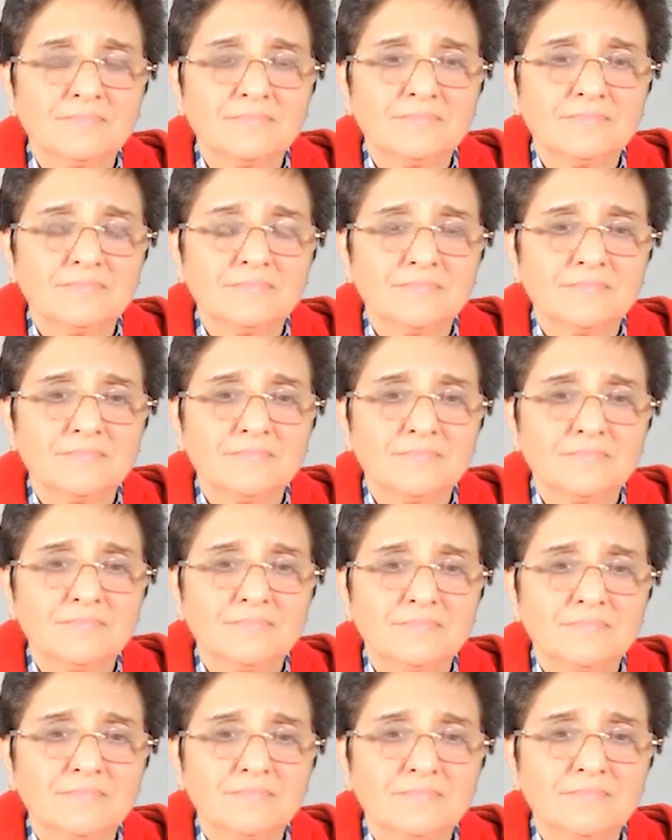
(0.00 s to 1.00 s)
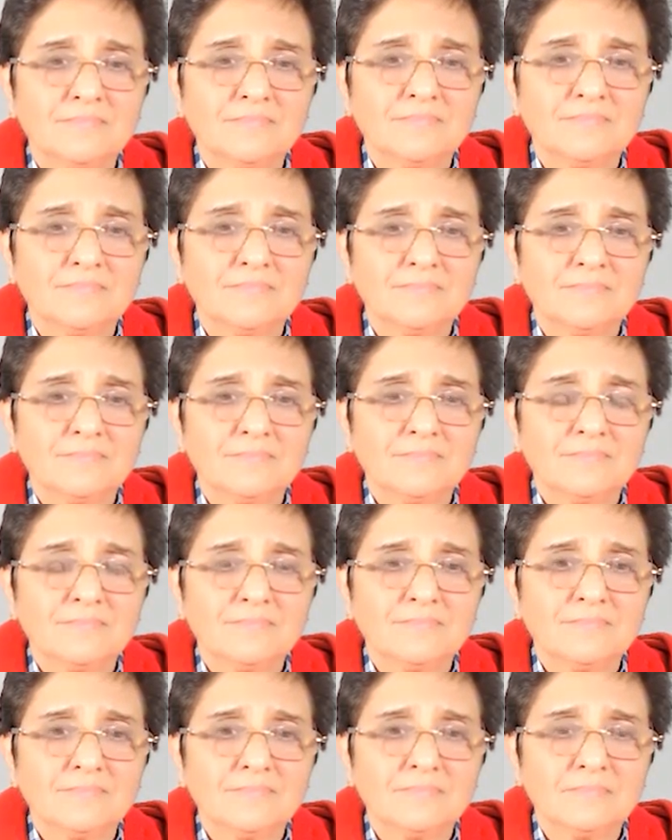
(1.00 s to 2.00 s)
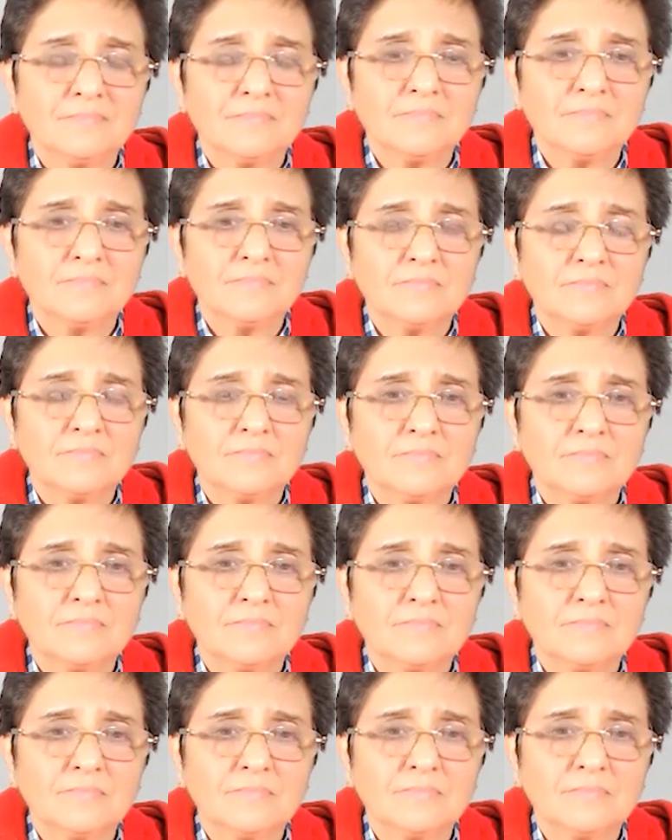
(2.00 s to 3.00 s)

The person shown says nothing.